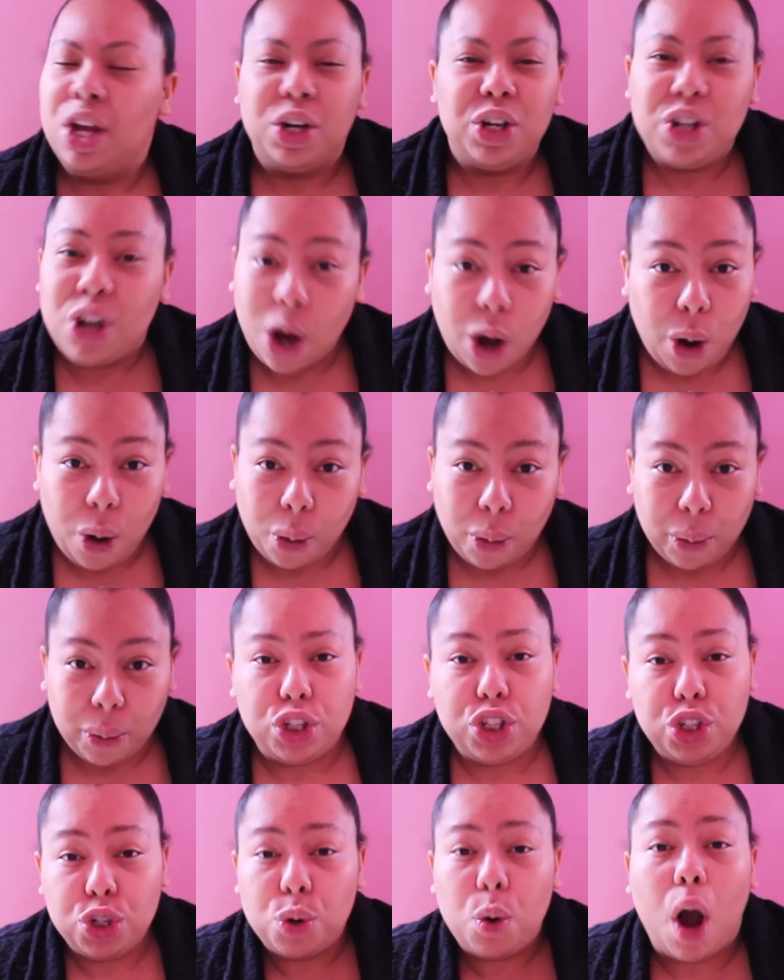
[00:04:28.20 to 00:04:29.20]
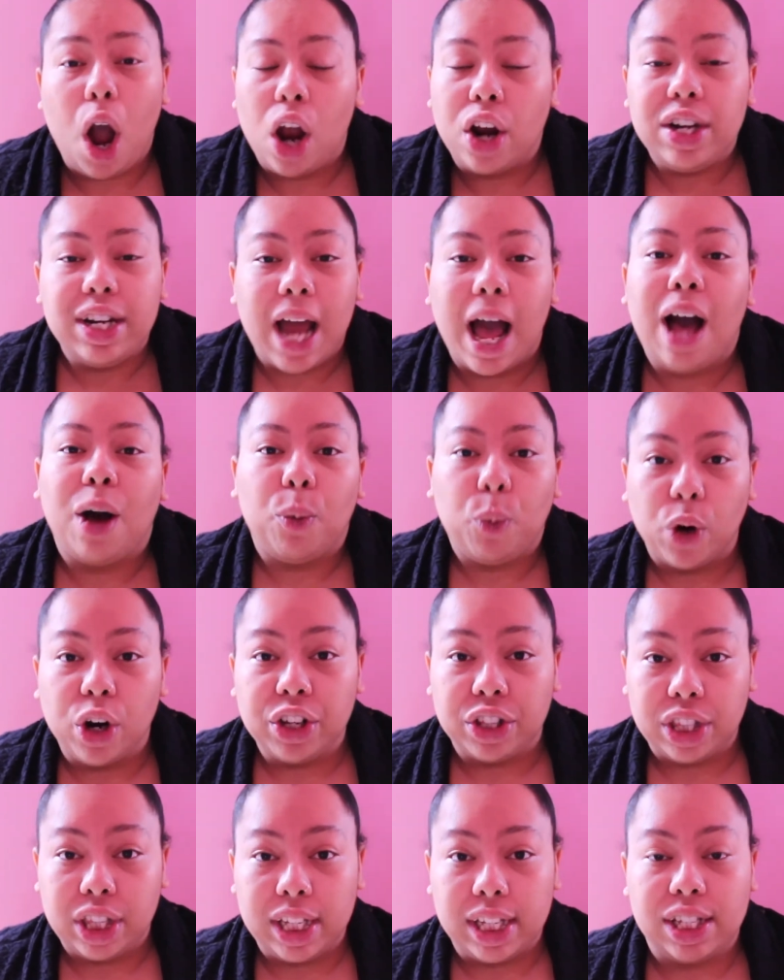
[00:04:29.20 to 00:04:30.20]
no, you are not
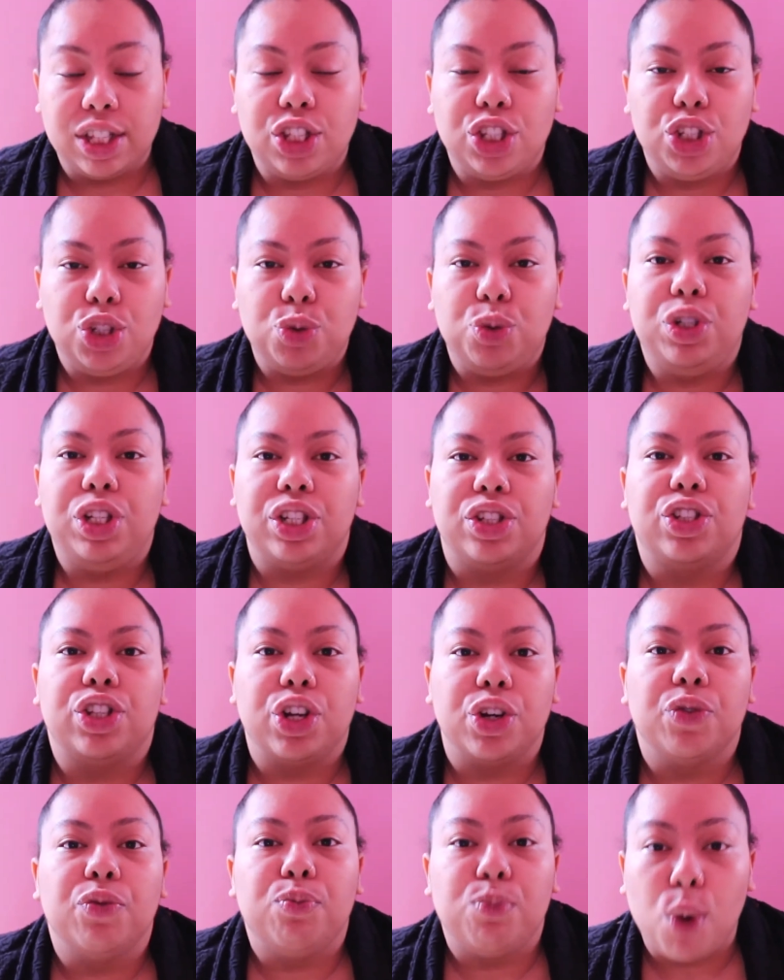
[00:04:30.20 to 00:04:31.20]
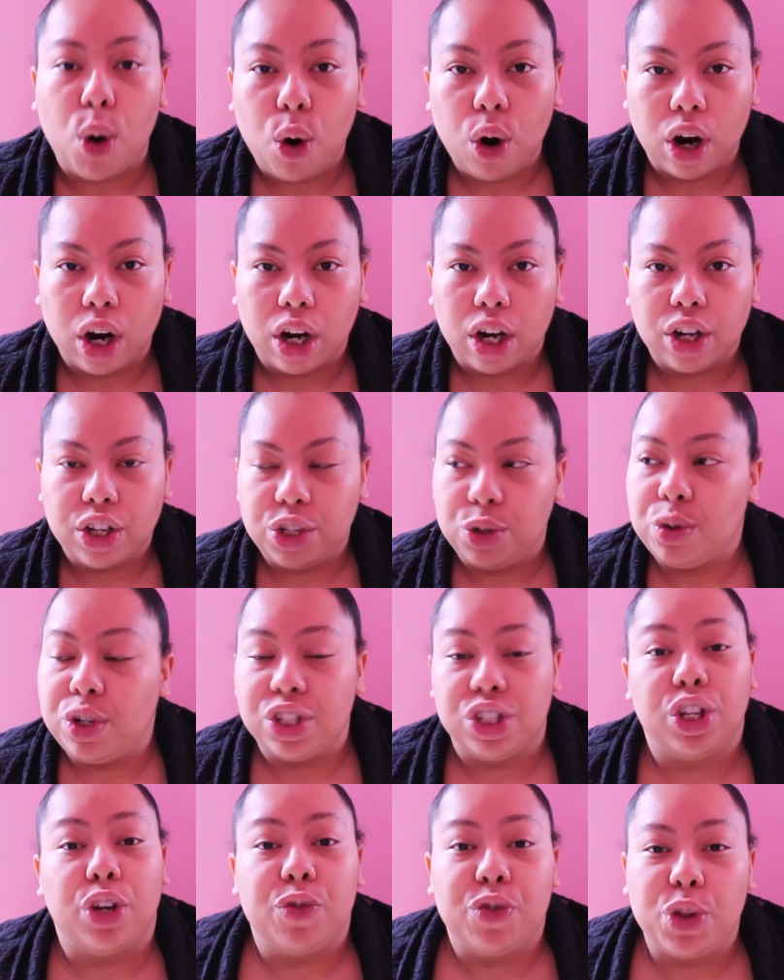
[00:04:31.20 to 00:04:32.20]
worthless. You deserve more. You
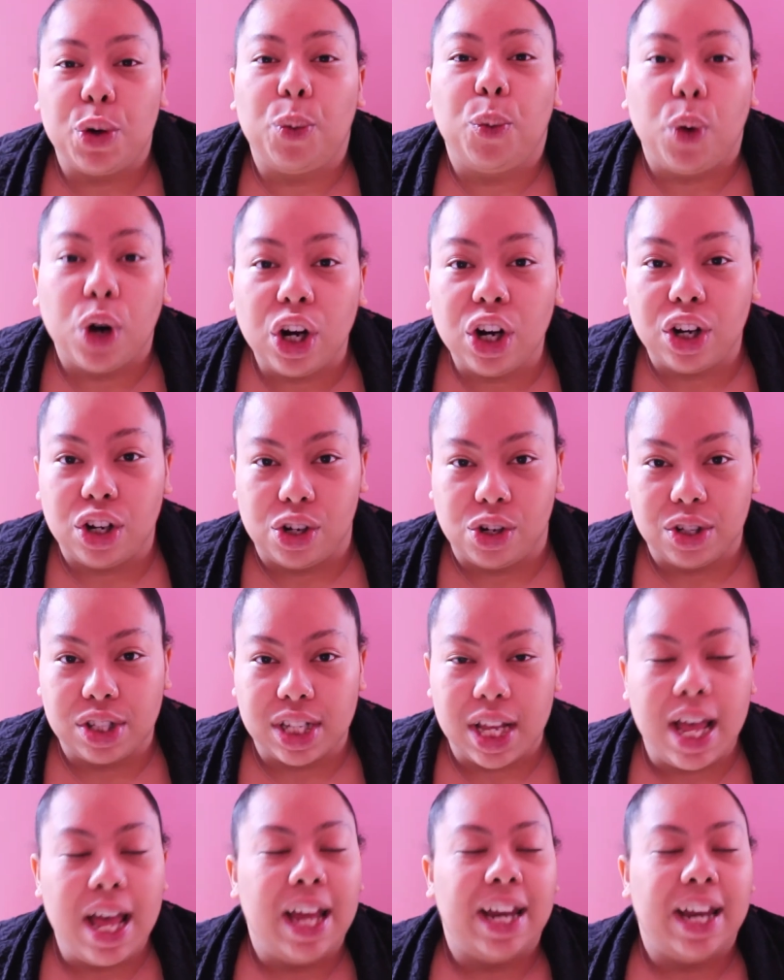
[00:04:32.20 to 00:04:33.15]
deserve the world.